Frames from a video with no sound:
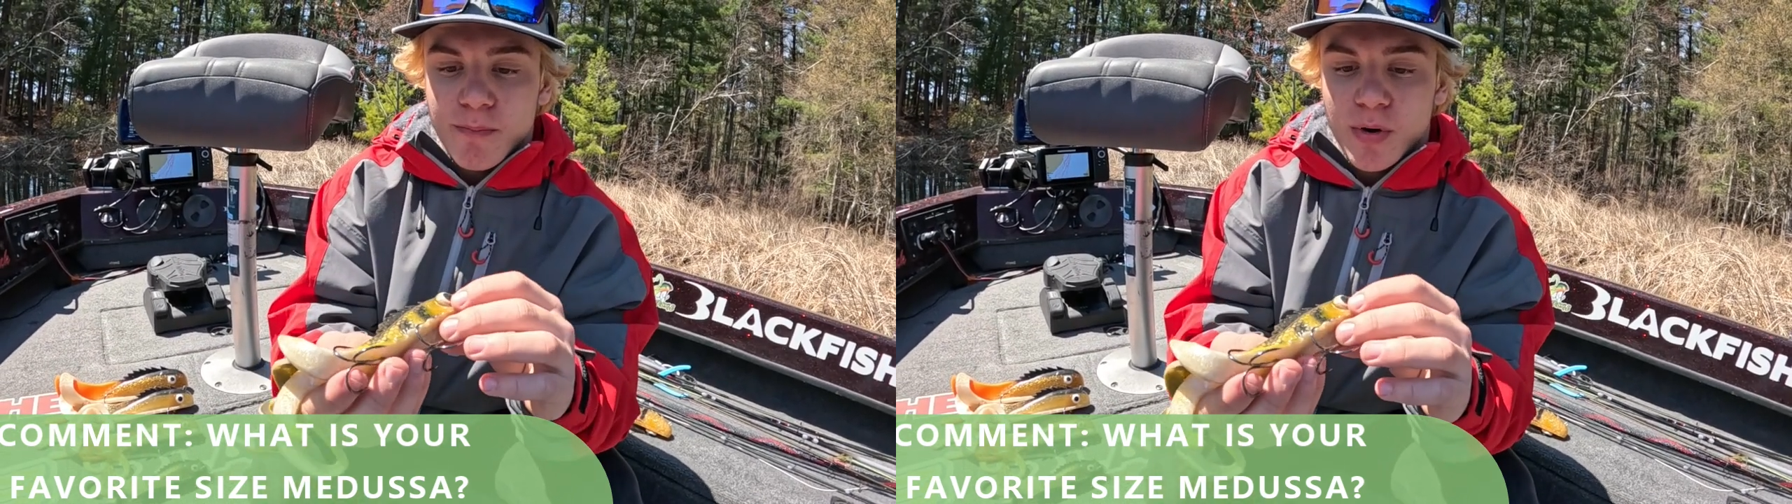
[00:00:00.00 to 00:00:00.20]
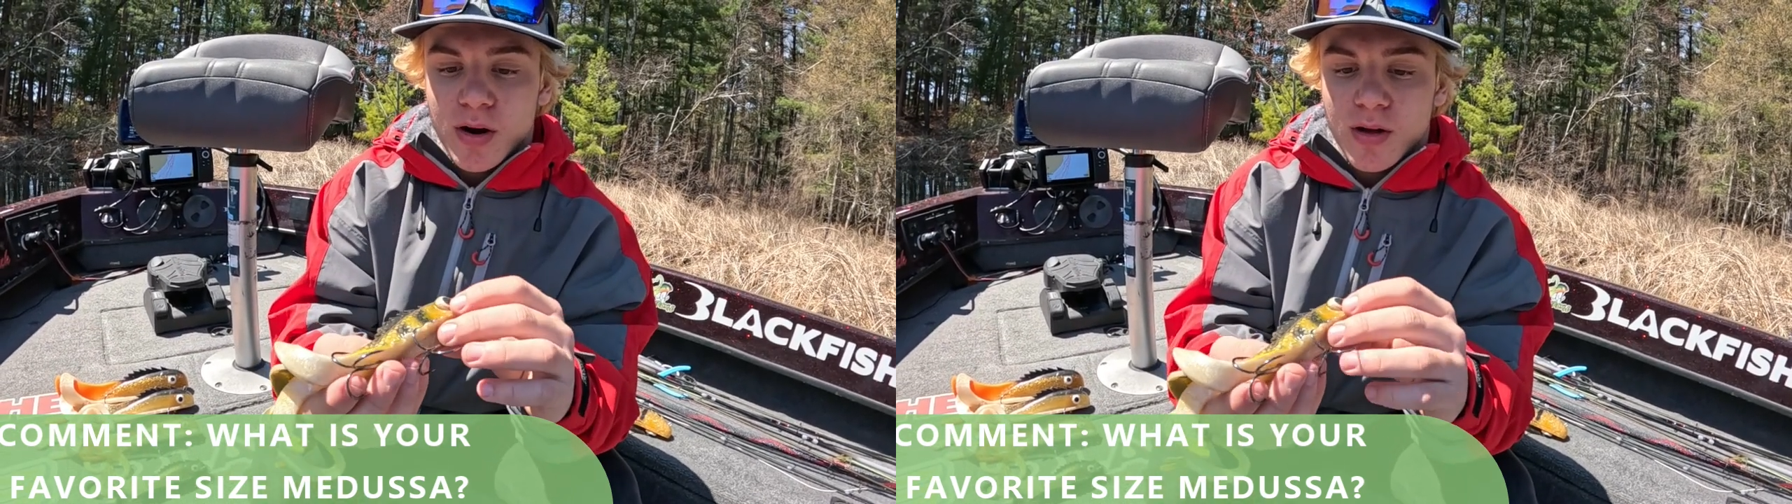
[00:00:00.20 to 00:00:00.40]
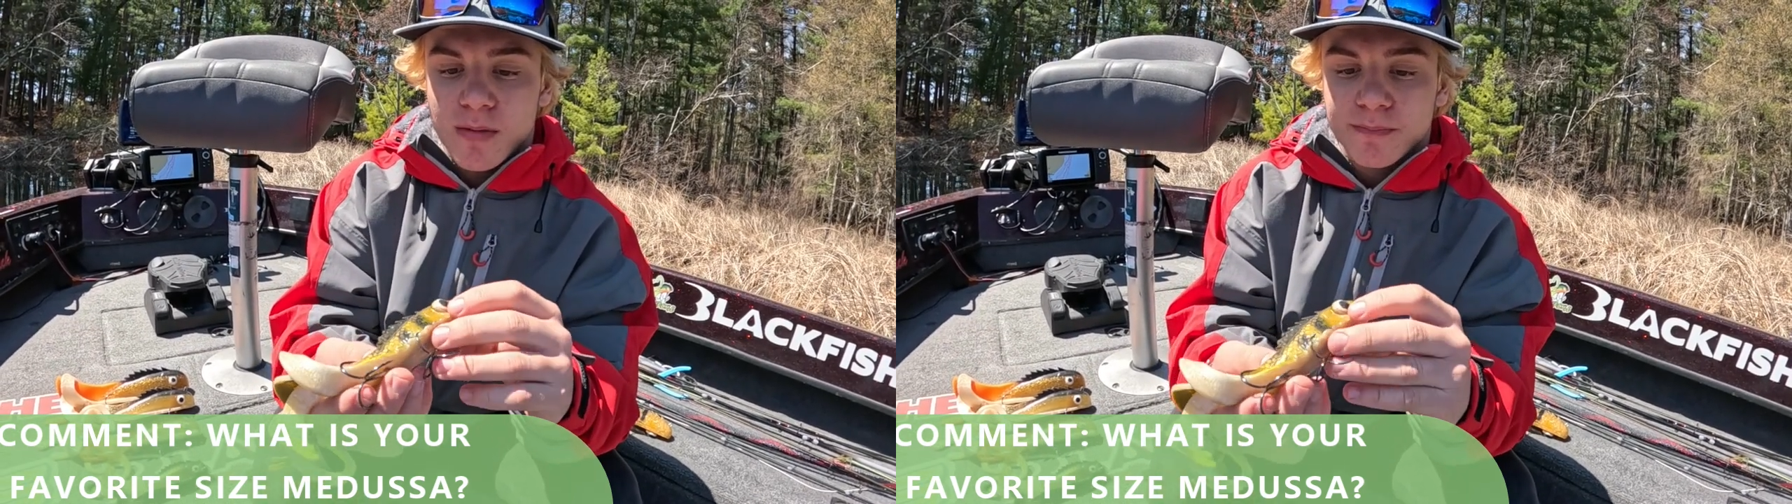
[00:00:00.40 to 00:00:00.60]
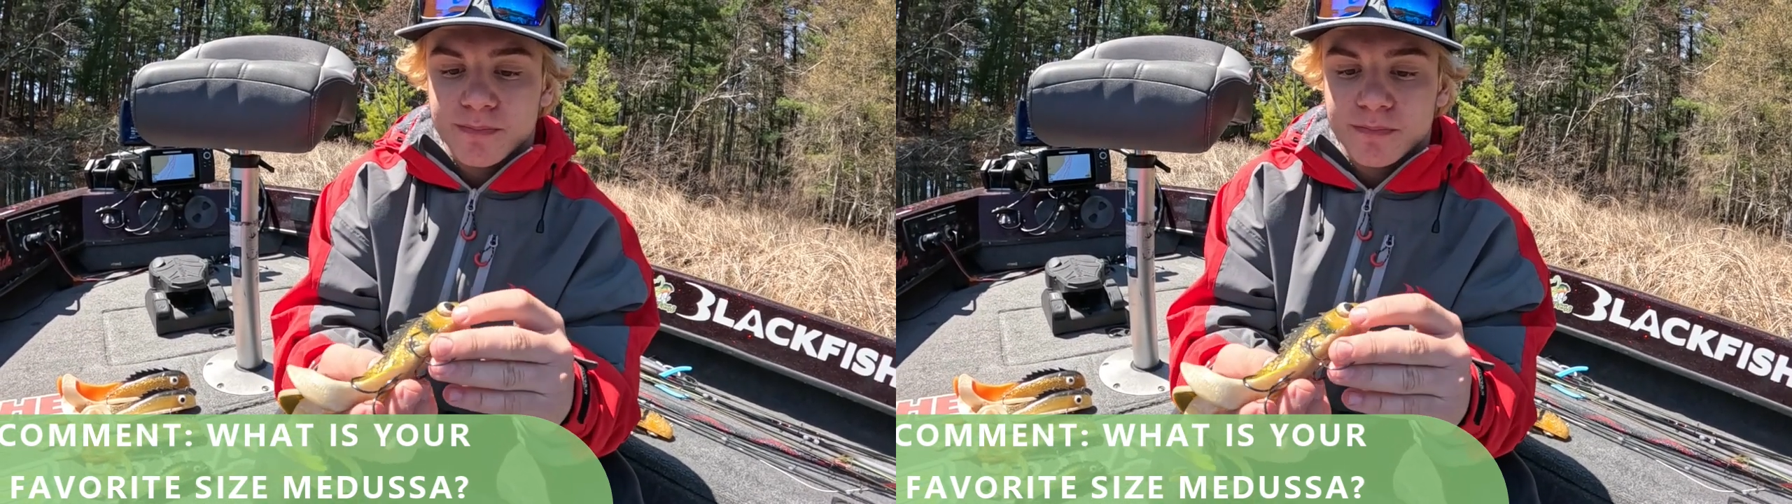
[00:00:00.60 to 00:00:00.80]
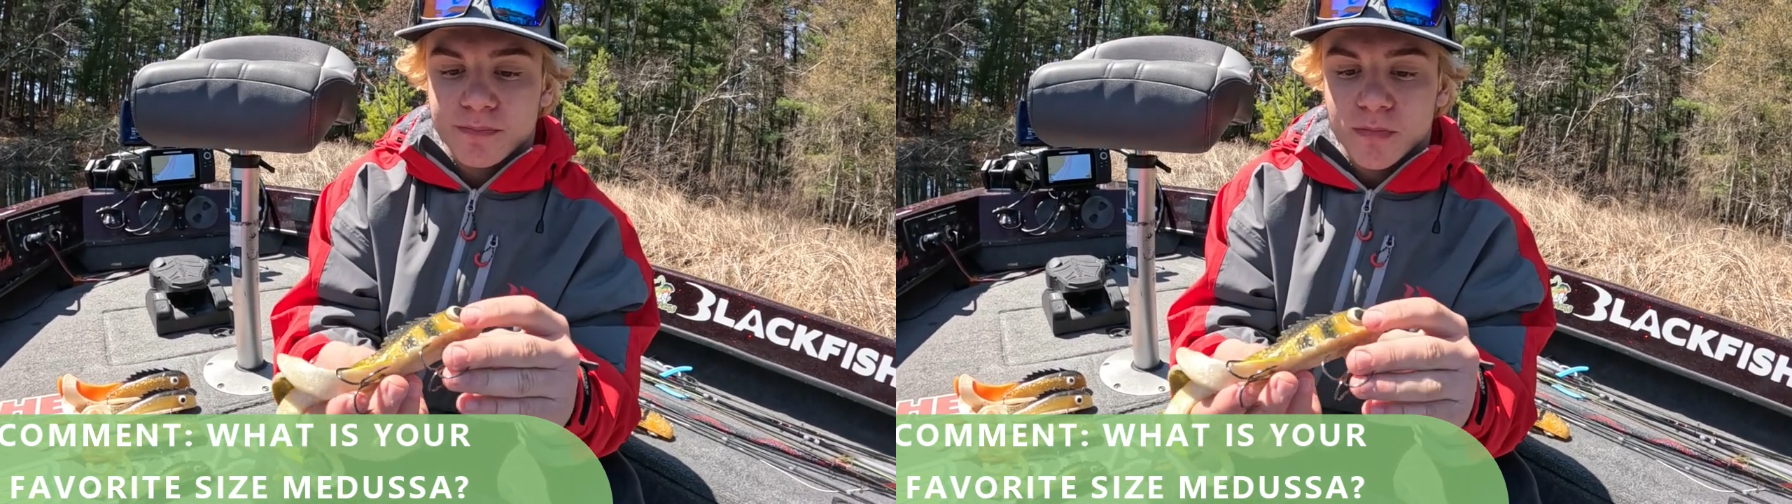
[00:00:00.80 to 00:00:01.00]
But
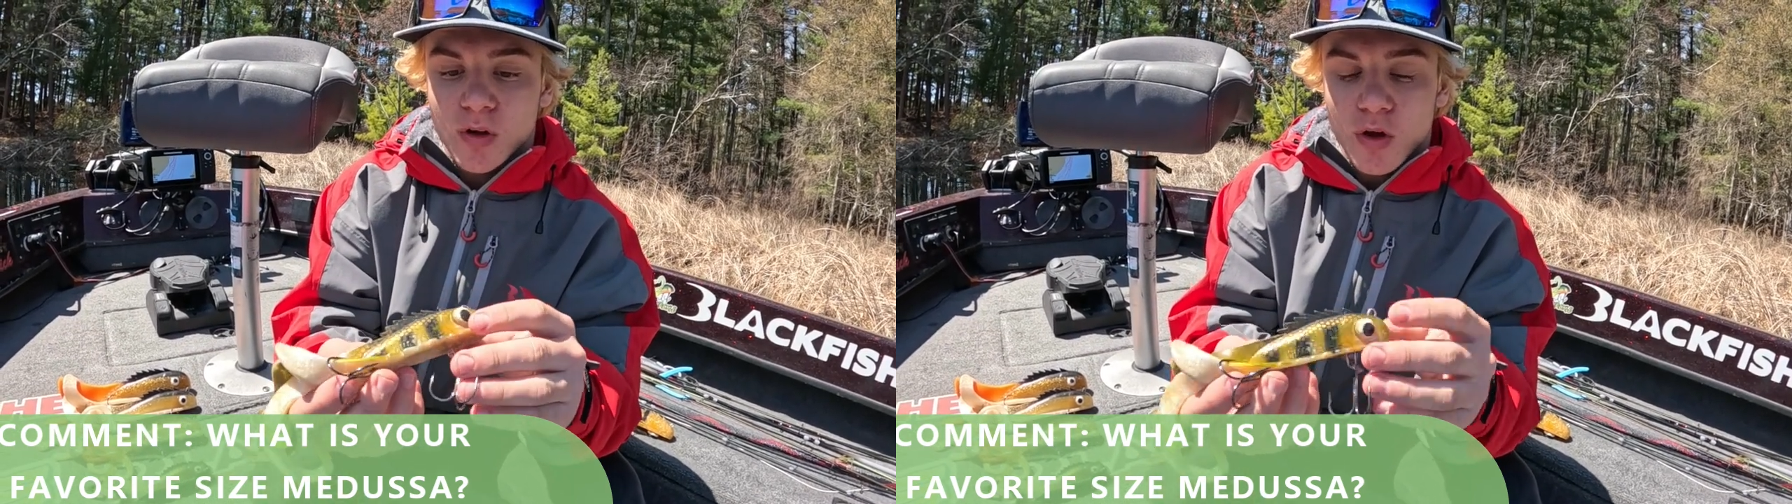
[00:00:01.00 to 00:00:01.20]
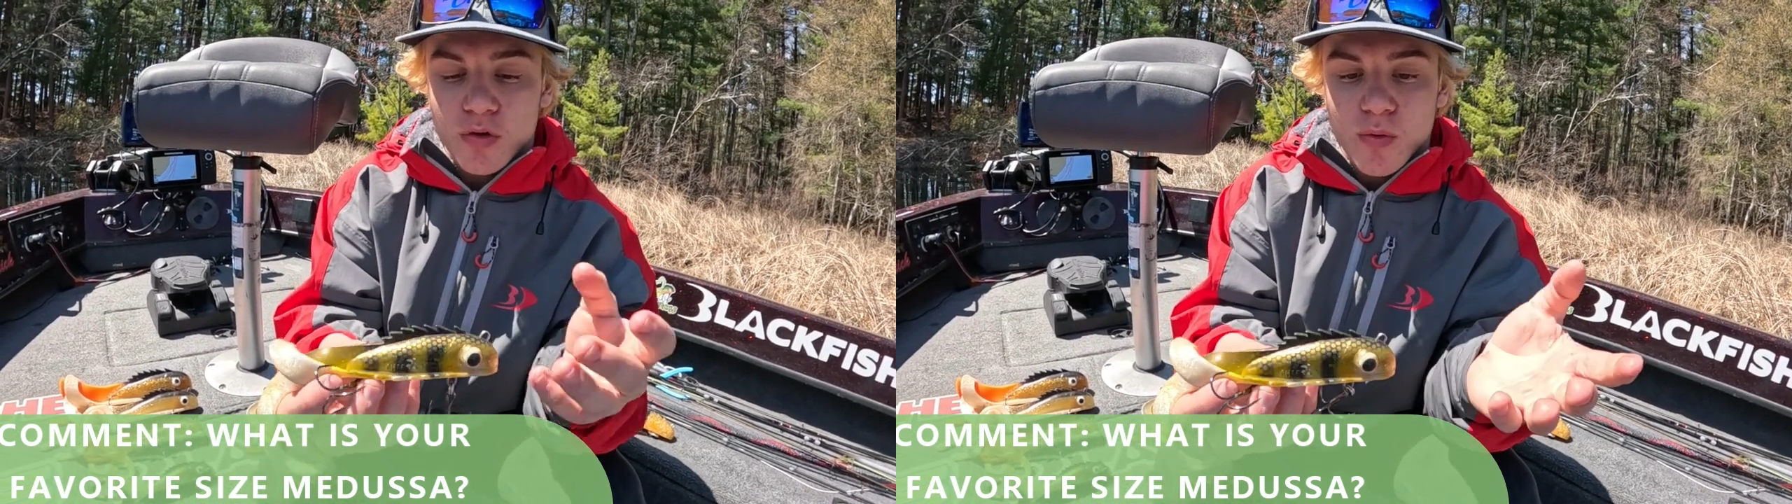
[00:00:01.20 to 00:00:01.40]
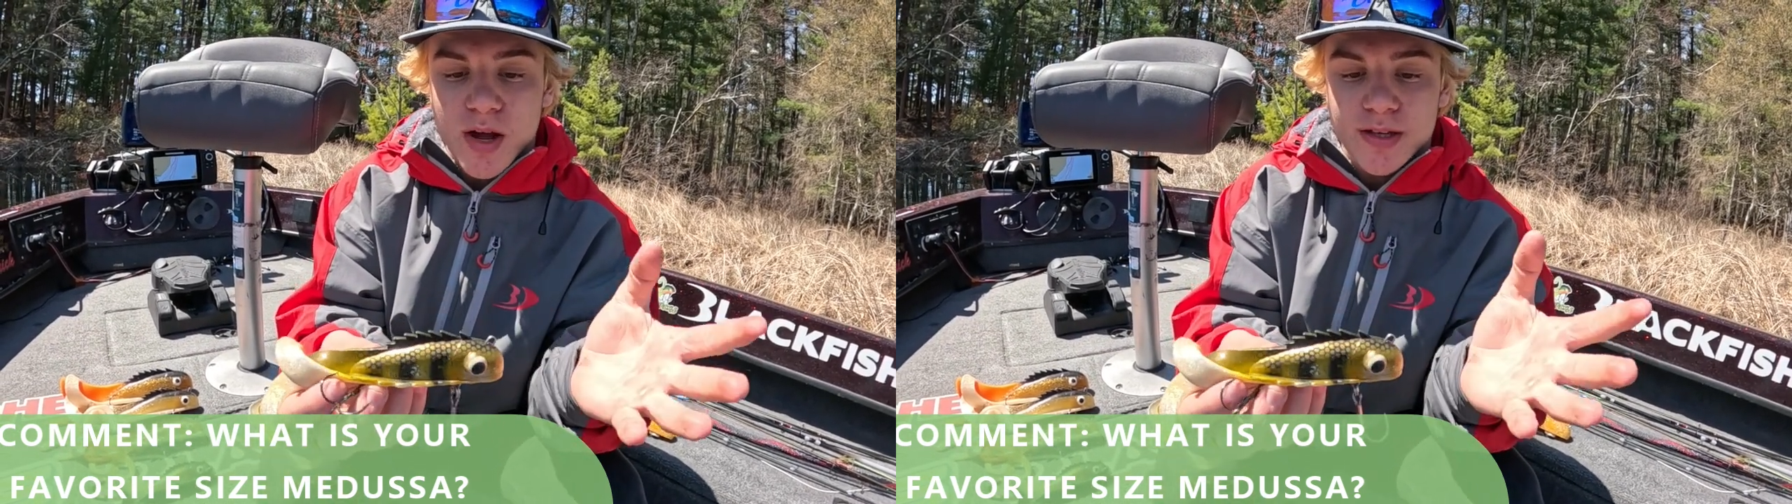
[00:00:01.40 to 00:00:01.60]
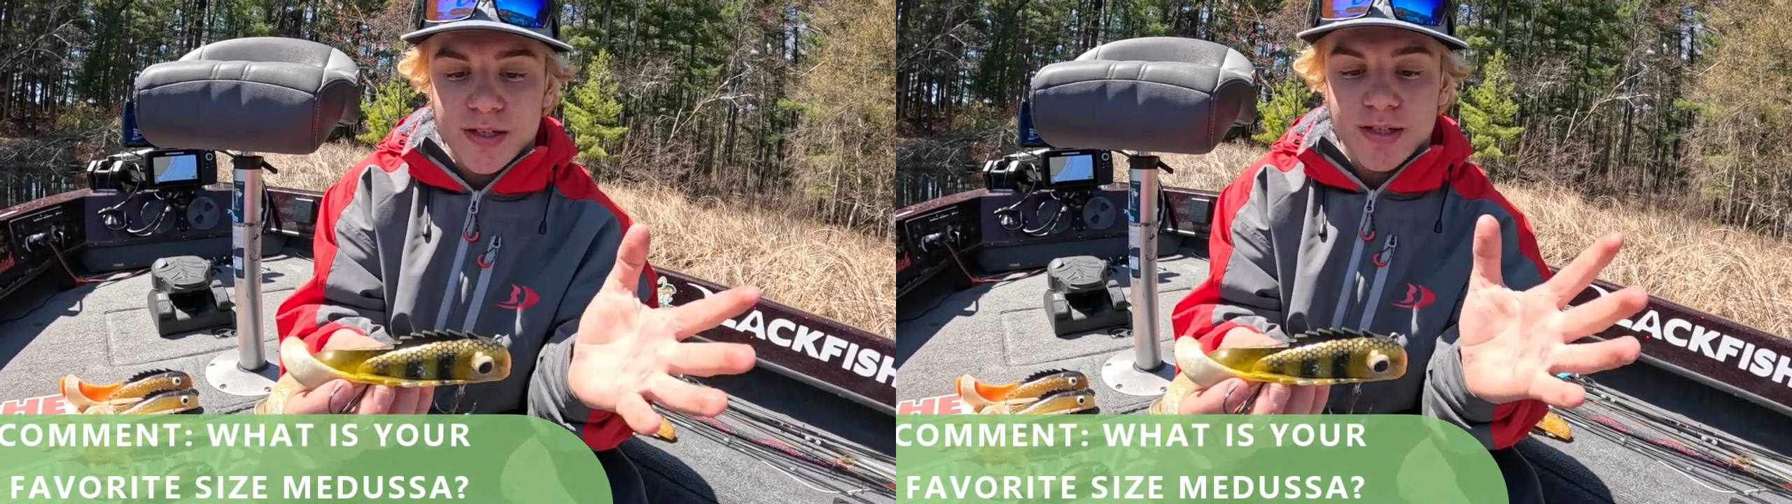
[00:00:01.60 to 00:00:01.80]
otherwise,